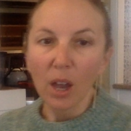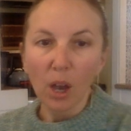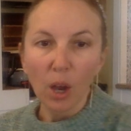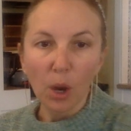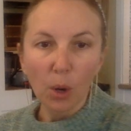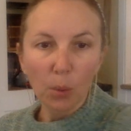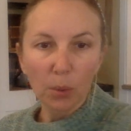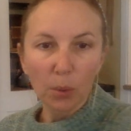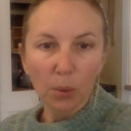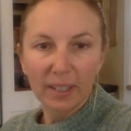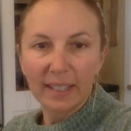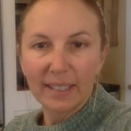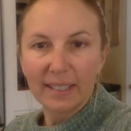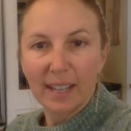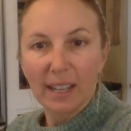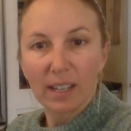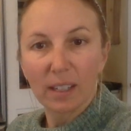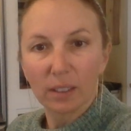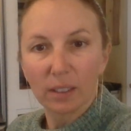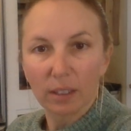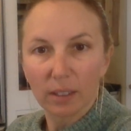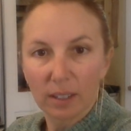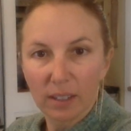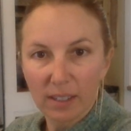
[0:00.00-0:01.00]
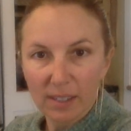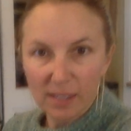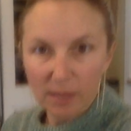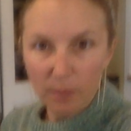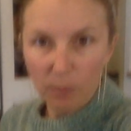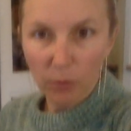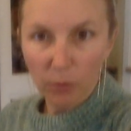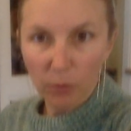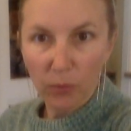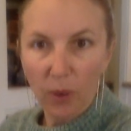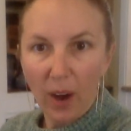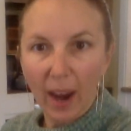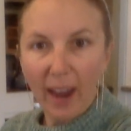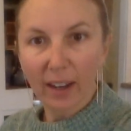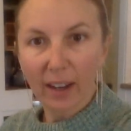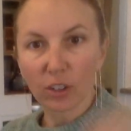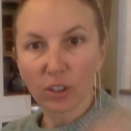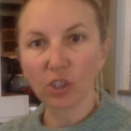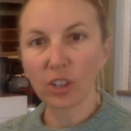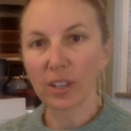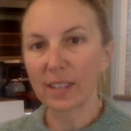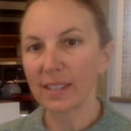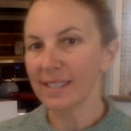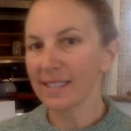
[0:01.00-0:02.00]
We're going to take a look at some
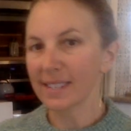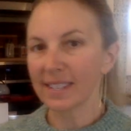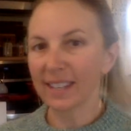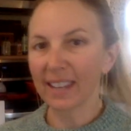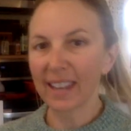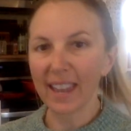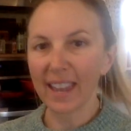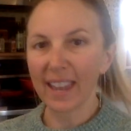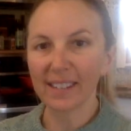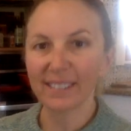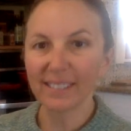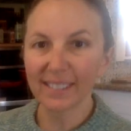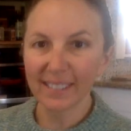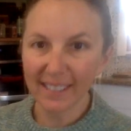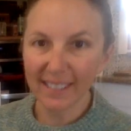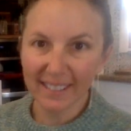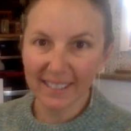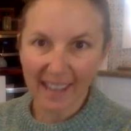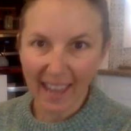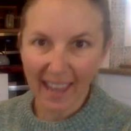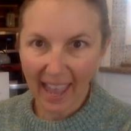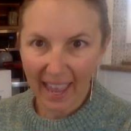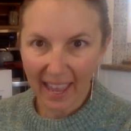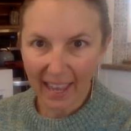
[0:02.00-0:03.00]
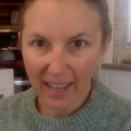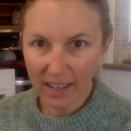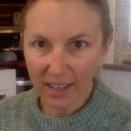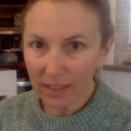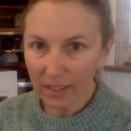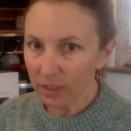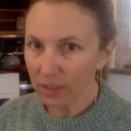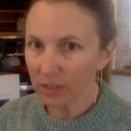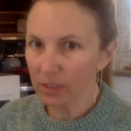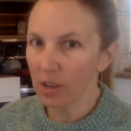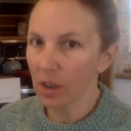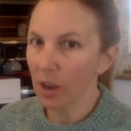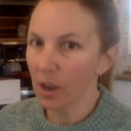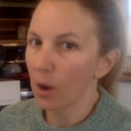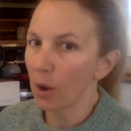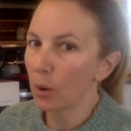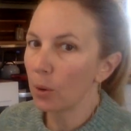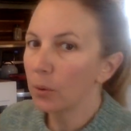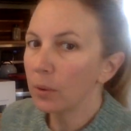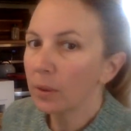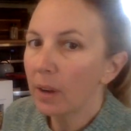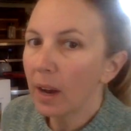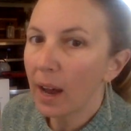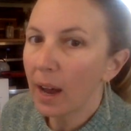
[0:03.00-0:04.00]
fractions again today. So
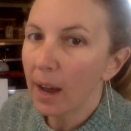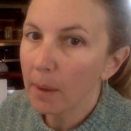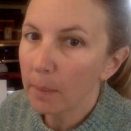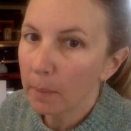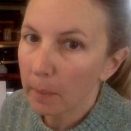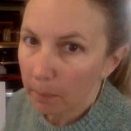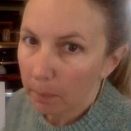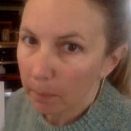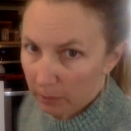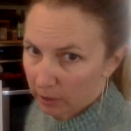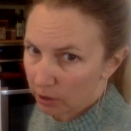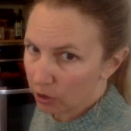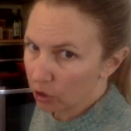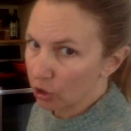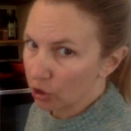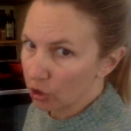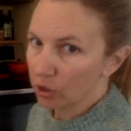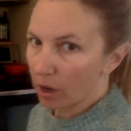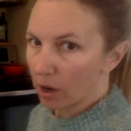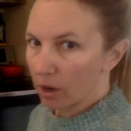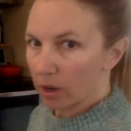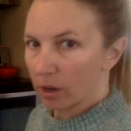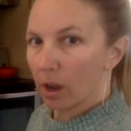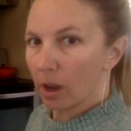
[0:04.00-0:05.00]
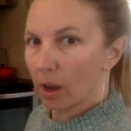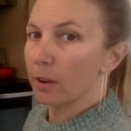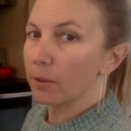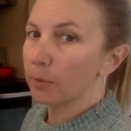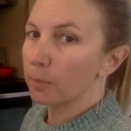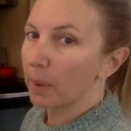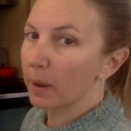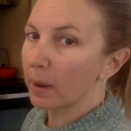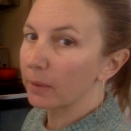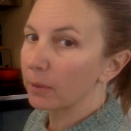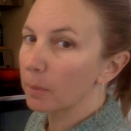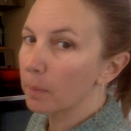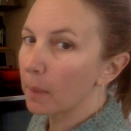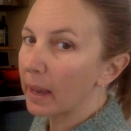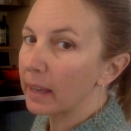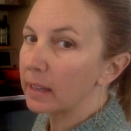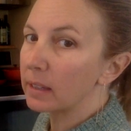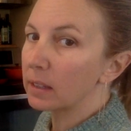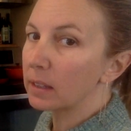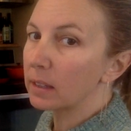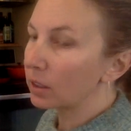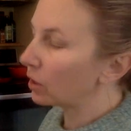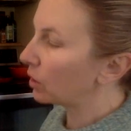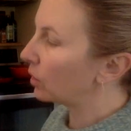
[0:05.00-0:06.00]
I'm going to start off by reminding
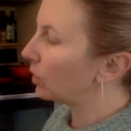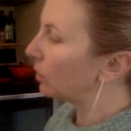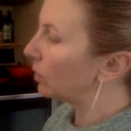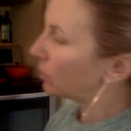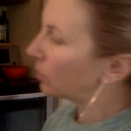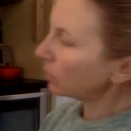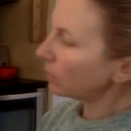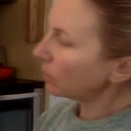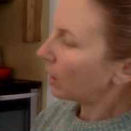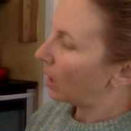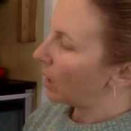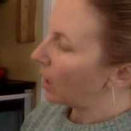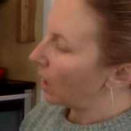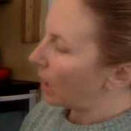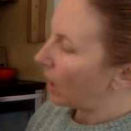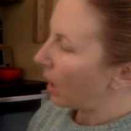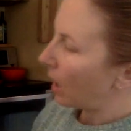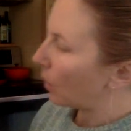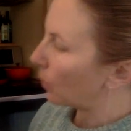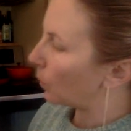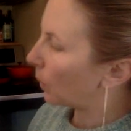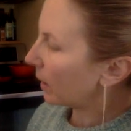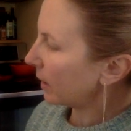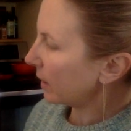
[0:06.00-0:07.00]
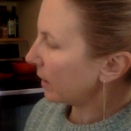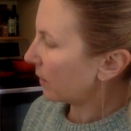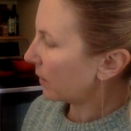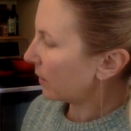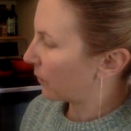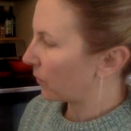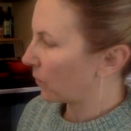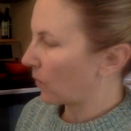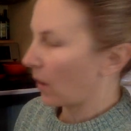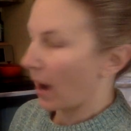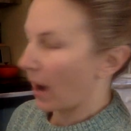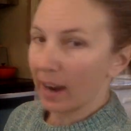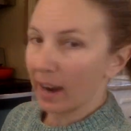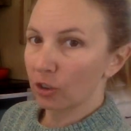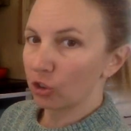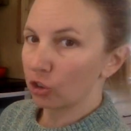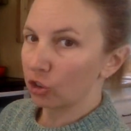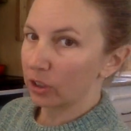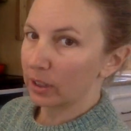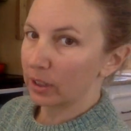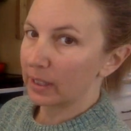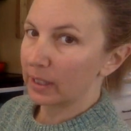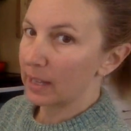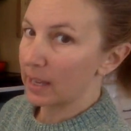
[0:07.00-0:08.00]
you what a
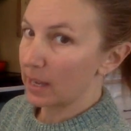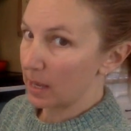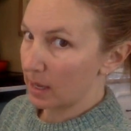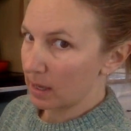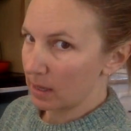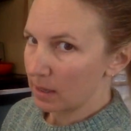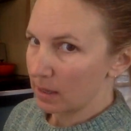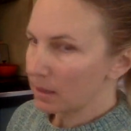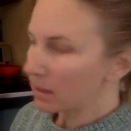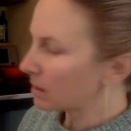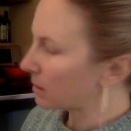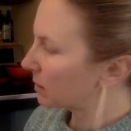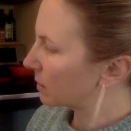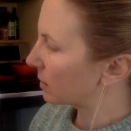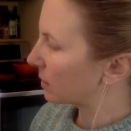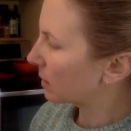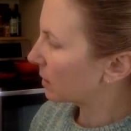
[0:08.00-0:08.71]
fraction is.